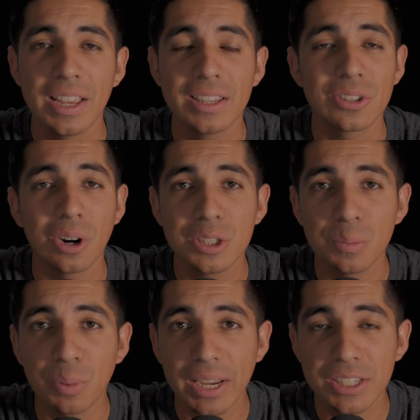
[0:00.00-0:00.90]
Sorry to
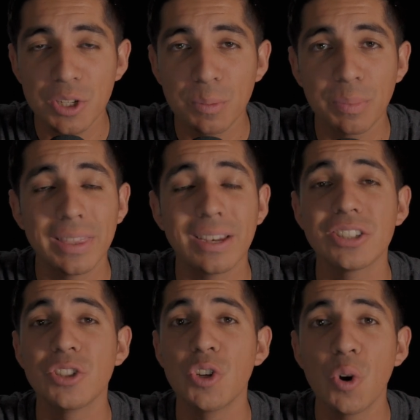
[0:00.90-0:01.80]
break it to you, but
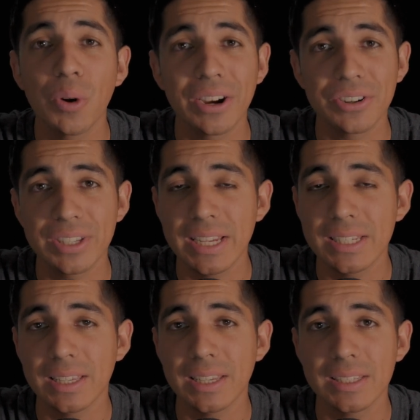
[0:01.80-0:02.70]
there's no
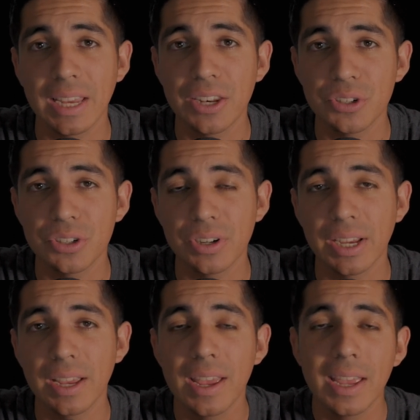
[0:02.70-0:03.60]
guarantees in this industry.